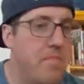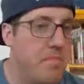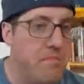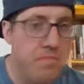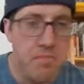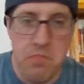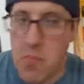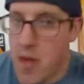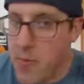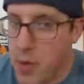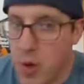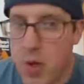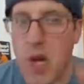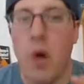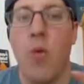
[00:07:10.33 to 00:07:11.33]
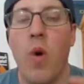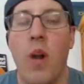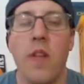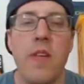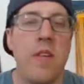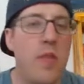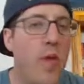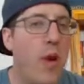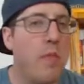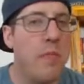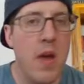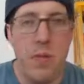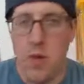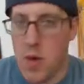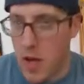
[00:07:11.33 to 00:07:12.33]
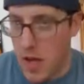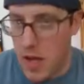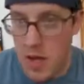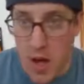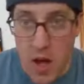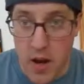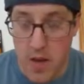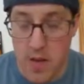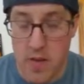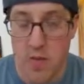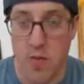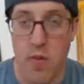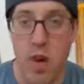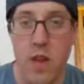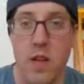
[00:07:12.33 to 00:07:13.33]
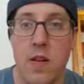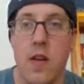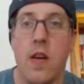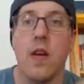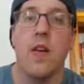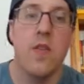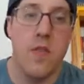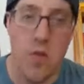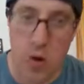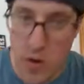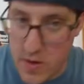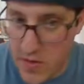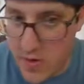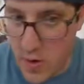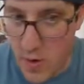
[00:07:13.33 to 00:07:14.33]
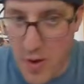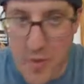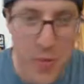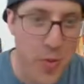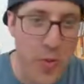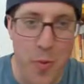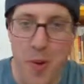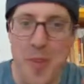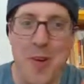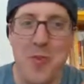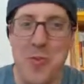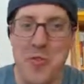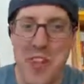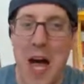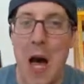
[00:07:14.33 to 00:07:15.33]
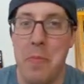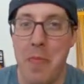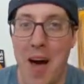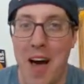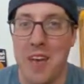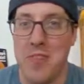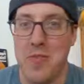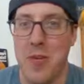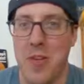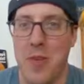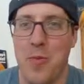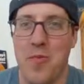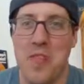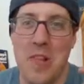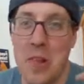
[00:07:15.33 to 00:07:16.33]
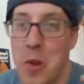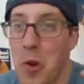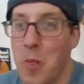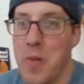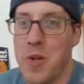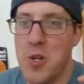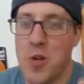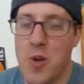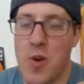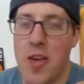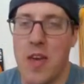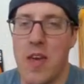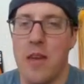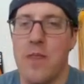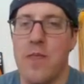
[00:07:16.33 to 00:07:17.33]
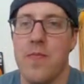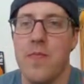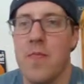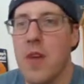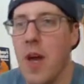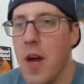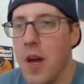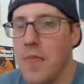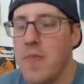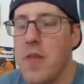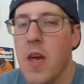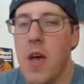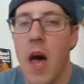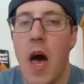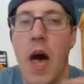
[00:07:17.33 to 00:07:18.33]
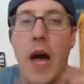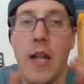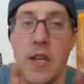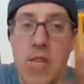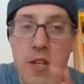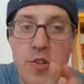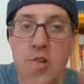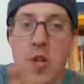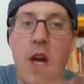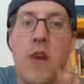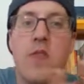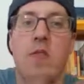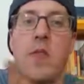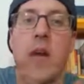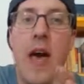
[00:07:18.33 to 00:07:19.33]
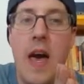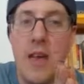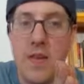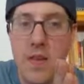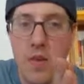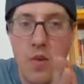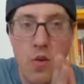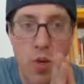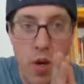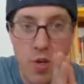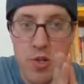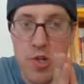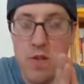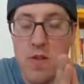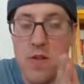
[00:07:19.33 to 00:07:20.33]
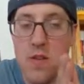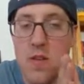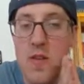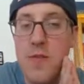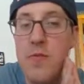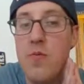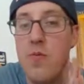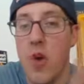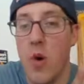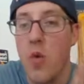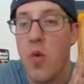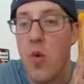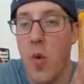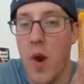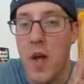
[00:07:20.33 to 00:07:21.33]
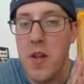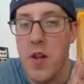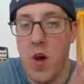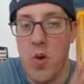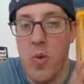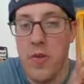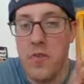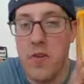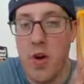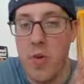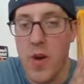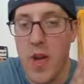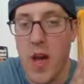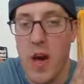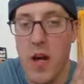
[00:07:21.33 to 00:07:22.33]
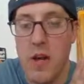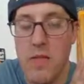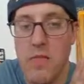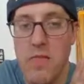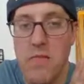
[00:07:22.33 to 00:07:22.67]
Maybe you got one of these right, maybe you got none of these right. Sorry to start off with one that was not possible. That one's a little bit tricky, okay? I need you guys to be asking questions if you don't quite know what's going on,